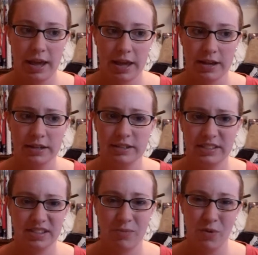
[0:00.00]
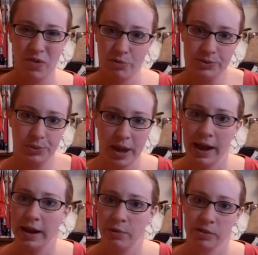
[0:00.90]
And the movie was
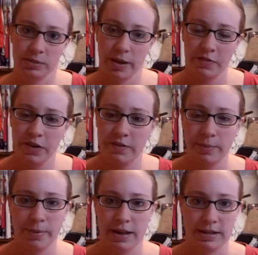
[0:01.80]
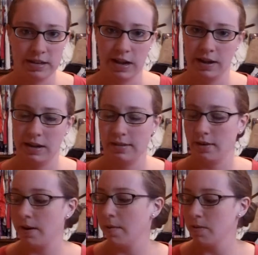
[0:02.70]
okay. It wasn't my favorite, but I didn't hate it
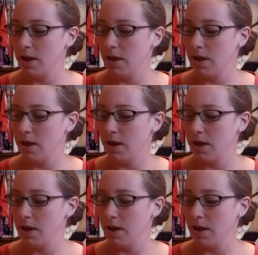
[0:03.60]
either.